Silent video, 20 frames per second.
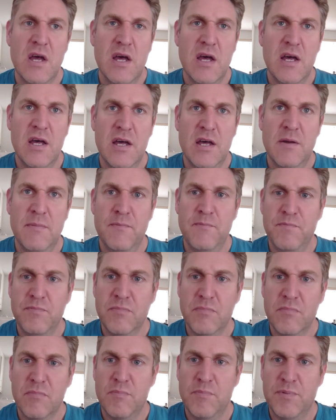
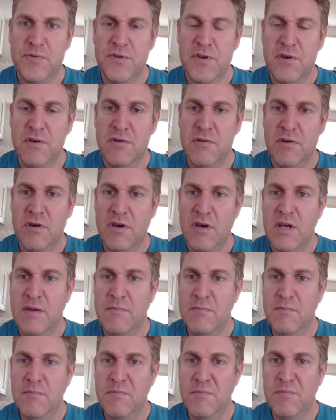So
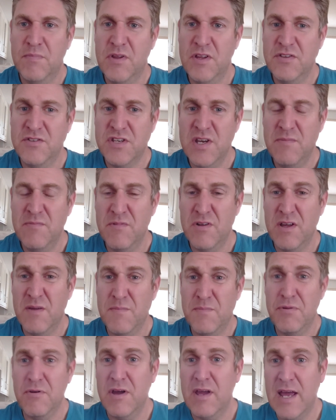I'm generally
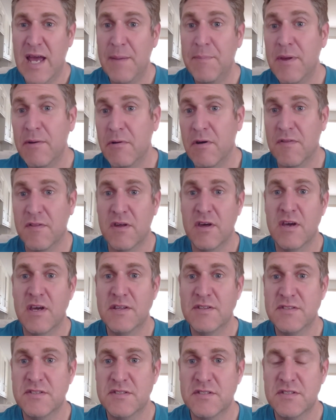pretty happy with
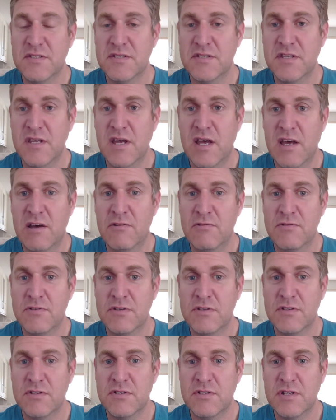it. It's set out
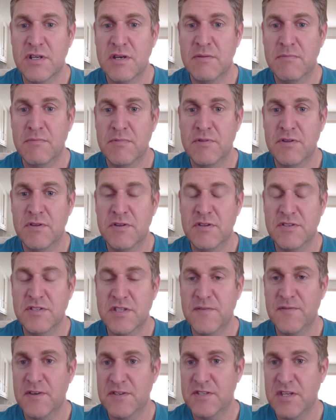the
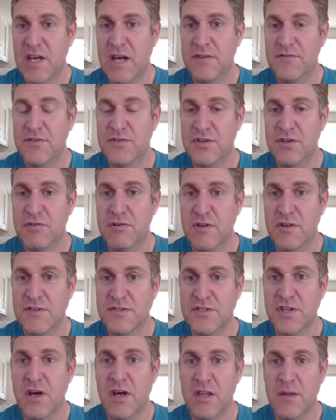stuff I set out to do at the
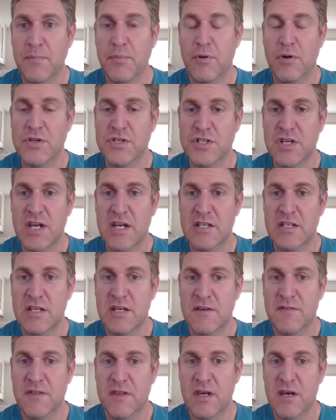start of the project.
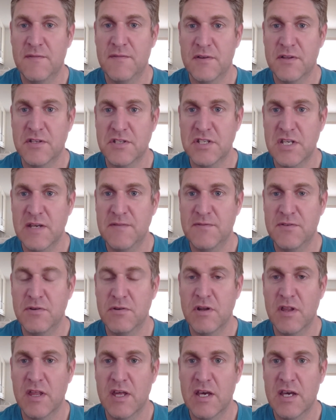I think I've achieved
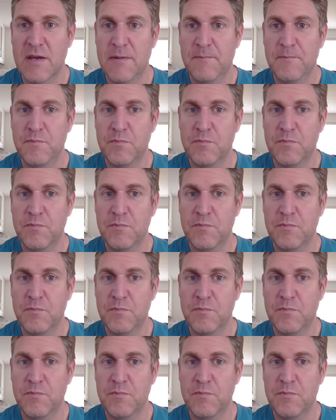all of that.